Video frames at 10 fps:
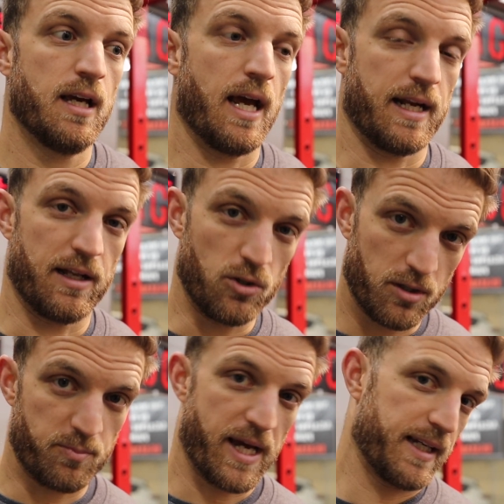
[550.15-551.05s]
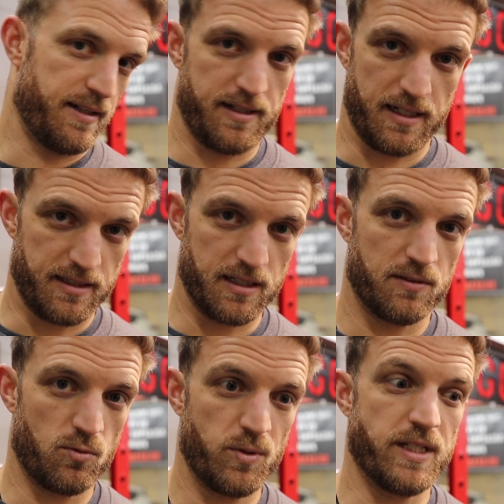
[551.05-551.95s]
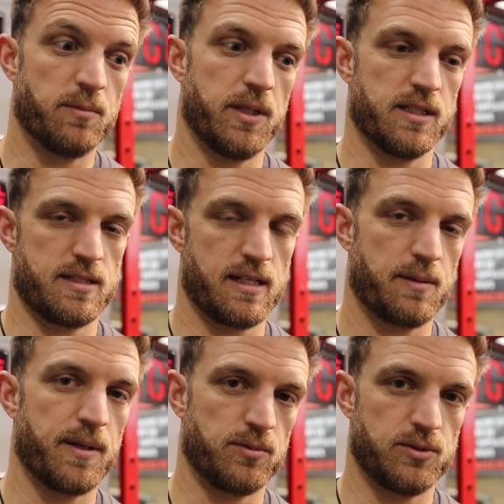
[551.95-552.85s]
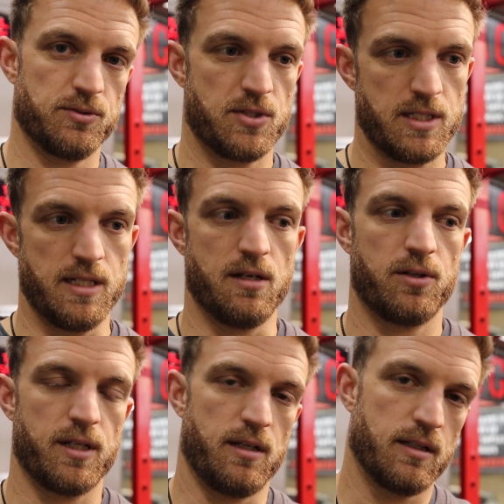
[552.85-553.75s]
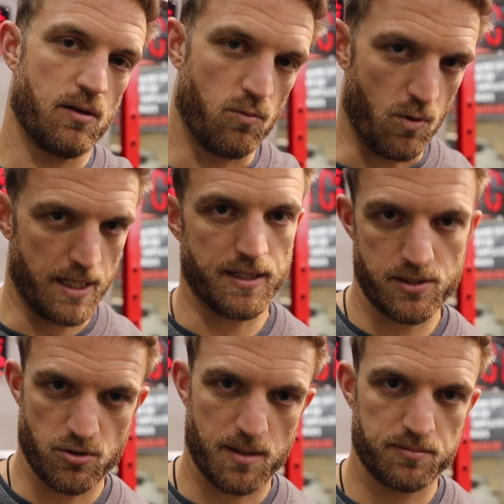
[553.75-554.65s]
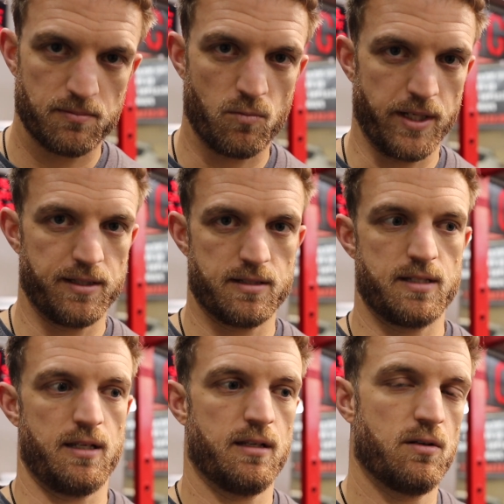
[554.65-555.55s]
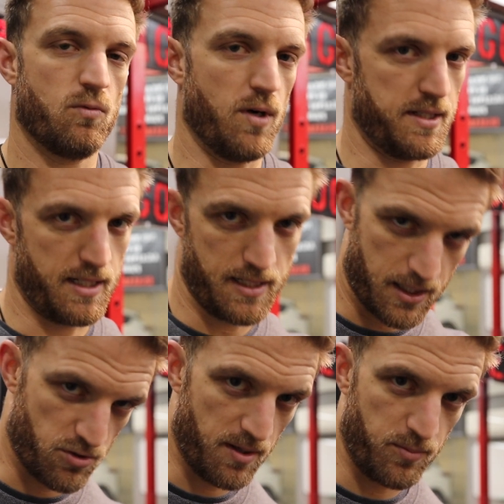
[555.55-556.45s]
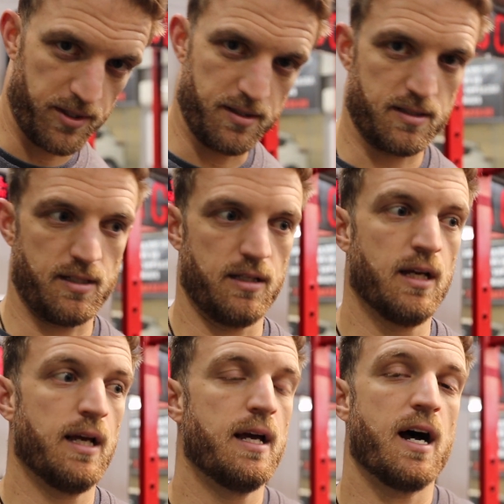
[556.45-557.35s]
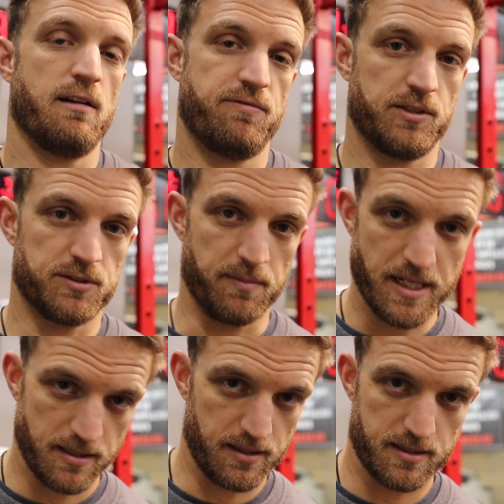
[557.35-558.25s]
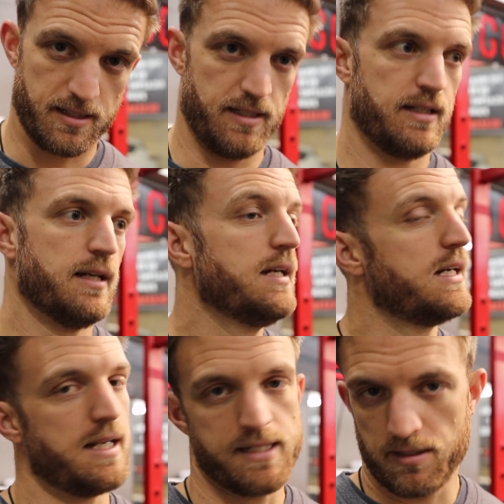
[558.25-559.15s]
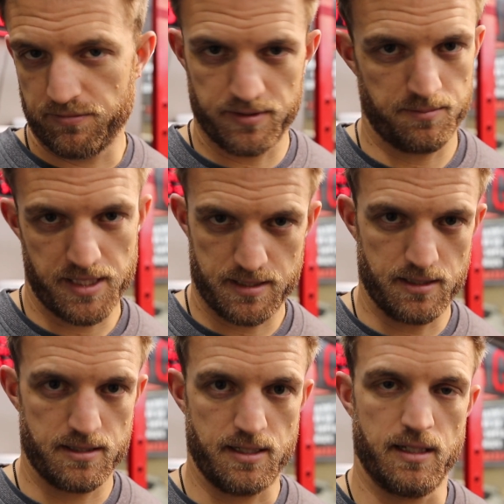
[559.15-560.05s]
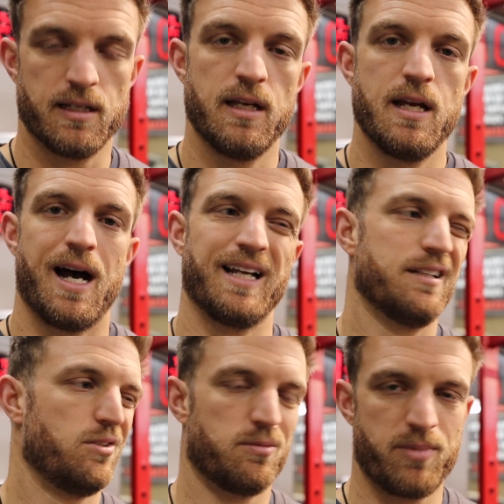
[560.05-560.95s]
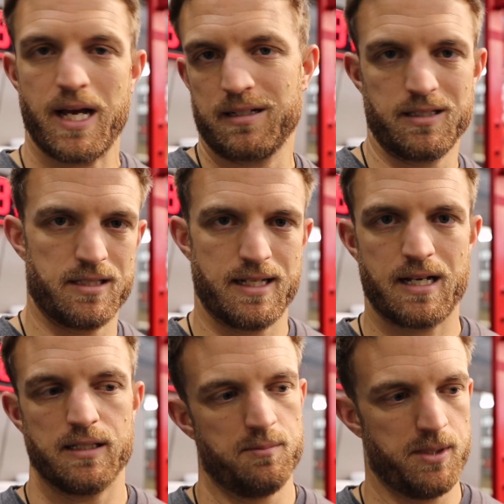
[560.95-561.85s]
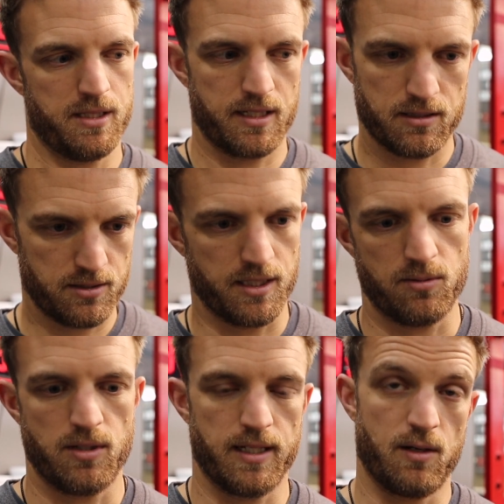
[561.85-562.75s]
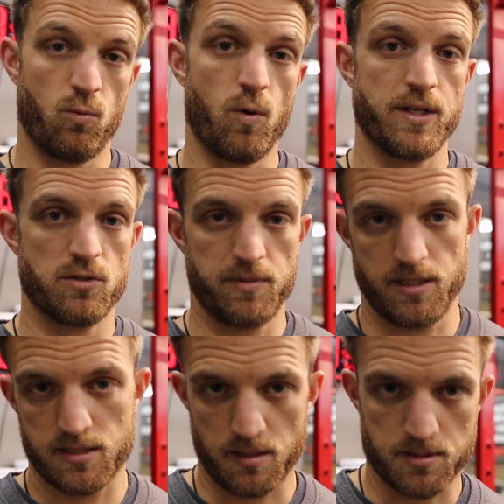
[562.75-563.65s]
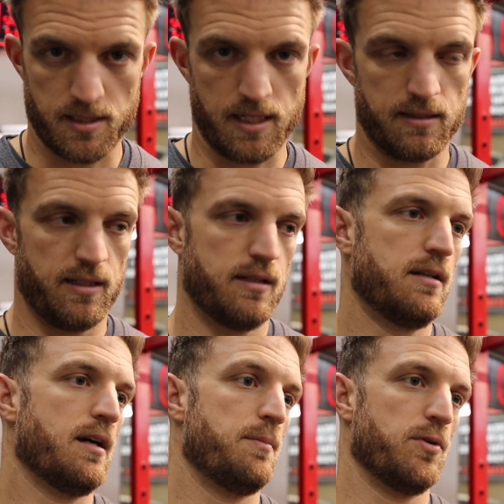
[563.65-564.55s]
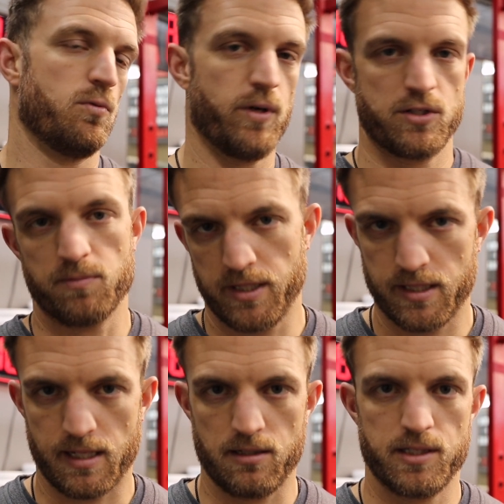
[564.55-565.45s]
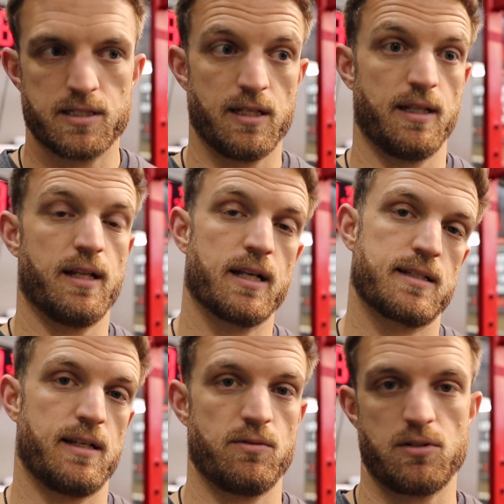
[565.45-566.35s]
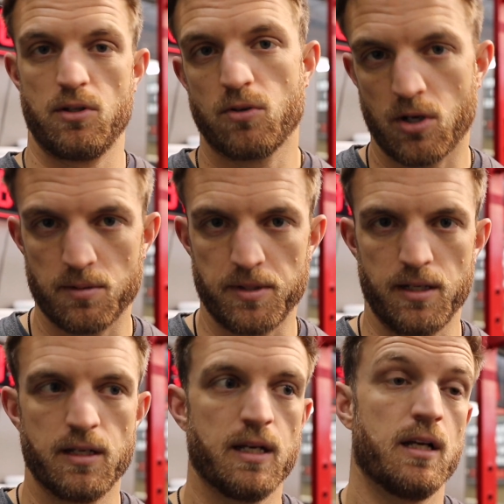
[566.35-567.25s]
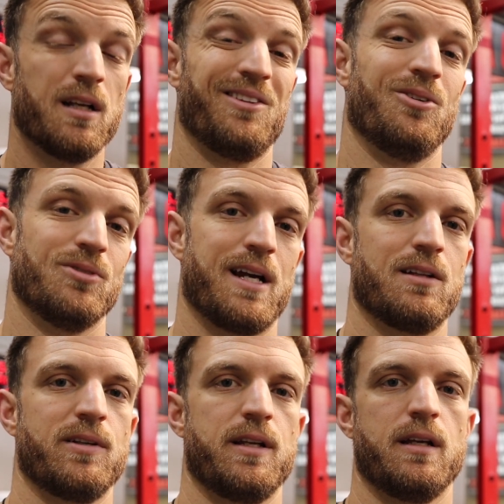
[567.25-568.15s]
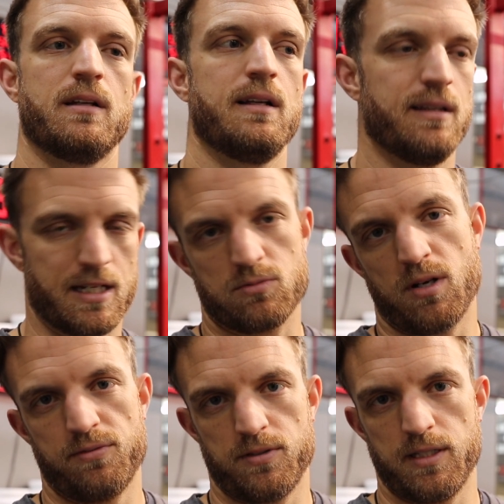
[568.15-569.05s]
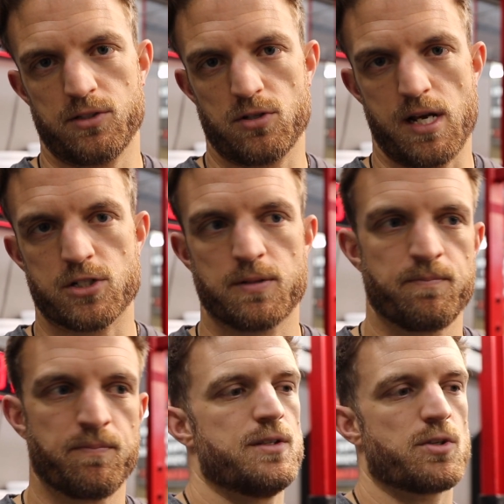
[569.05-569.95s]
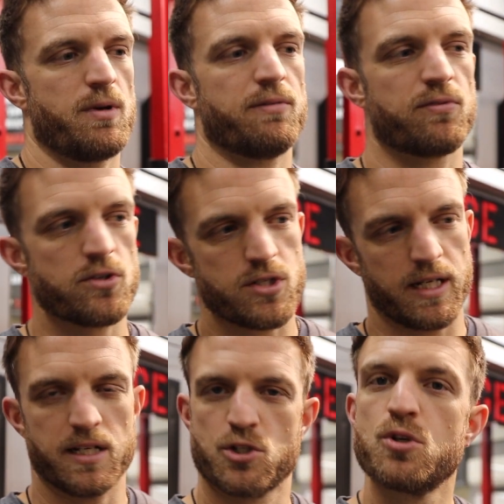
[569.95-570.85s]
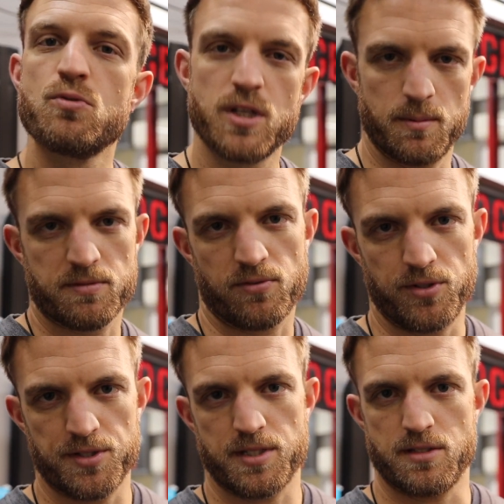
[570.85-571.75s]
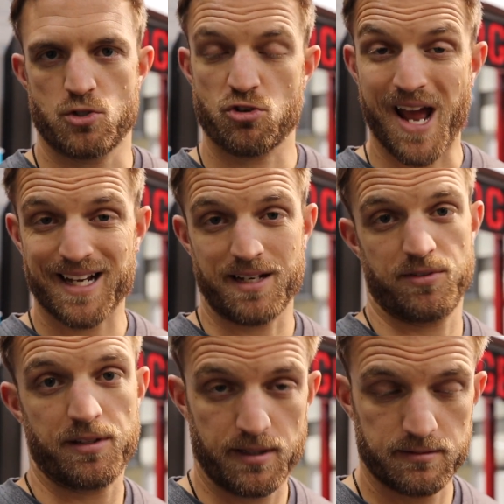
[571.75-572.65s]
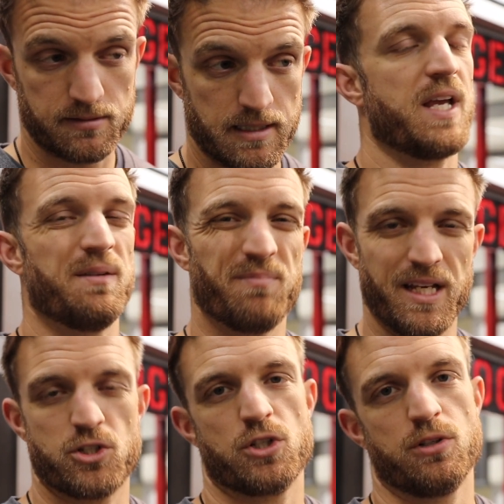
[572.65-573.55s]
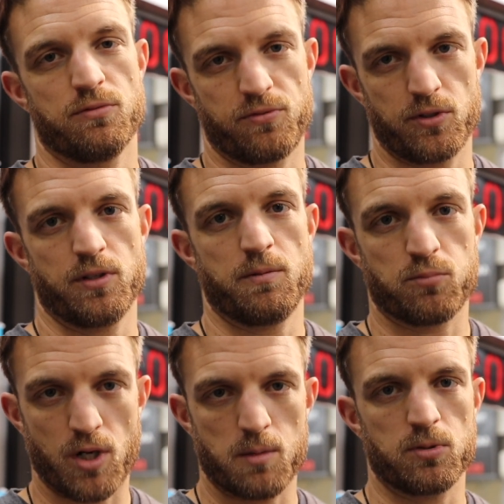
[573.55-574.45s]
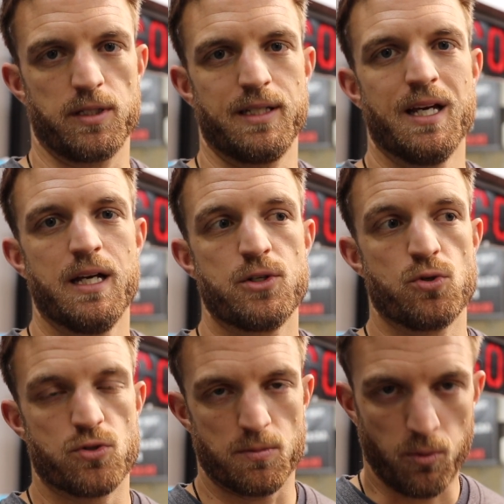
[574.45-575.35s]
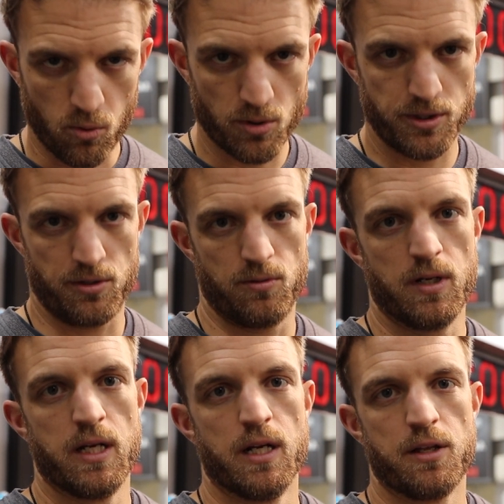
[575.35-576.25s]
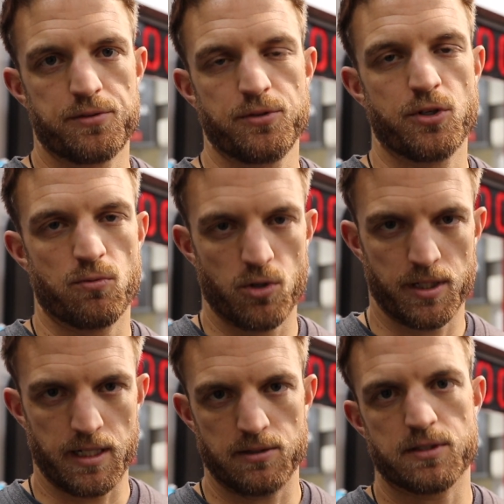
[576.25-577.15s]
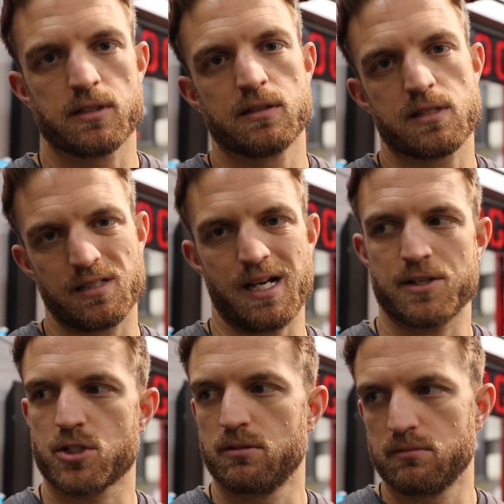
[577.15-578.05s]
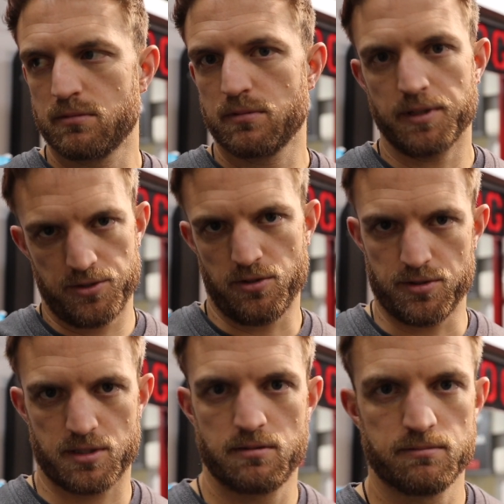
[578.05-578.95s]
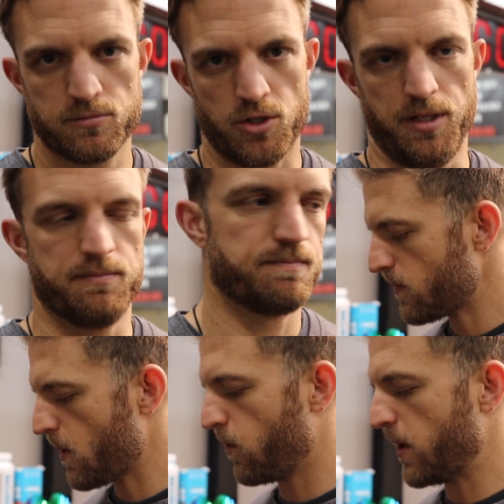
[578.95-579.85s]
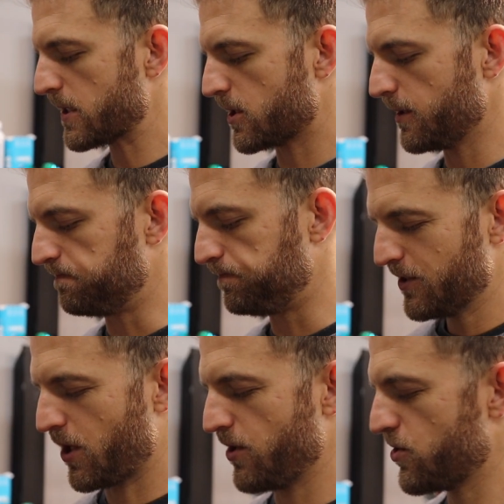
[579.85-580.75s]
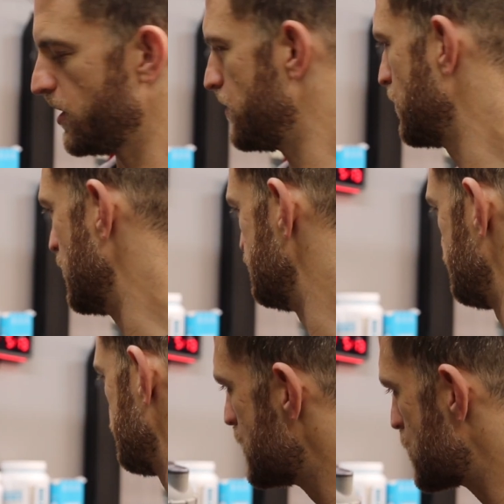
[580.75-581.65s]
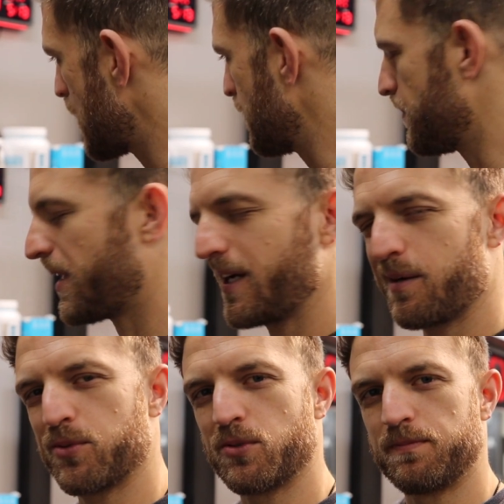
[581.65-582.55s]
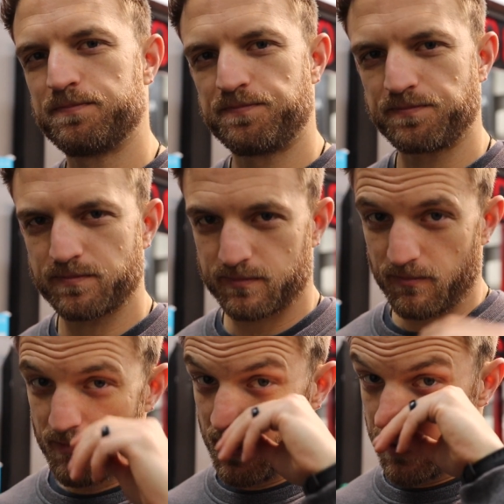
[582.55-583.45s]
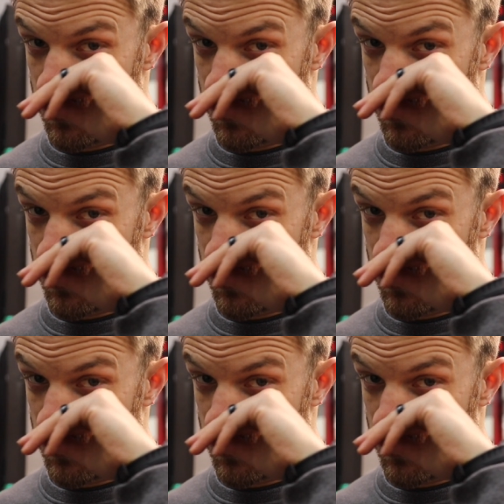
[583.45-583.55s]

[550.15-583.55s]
And I look back at it at the end of the week, because then I'm able to see, okay, why did I drop weight this day? Why did I not drop weight this day? I felt amazing this day. I didn't feel amazing this day. I could look back on that data and be like, okay, well, I got way too many steps in that day. I burnt way too many calories. And then the next day was a low carb day, low calorie day. That's why I felt like trash. So my first, 2 tips for this is track everything and make sure you're fueling properly to support you through your workouts / endurance training. Oh, that's good. So I usually do the strawberry pineapple and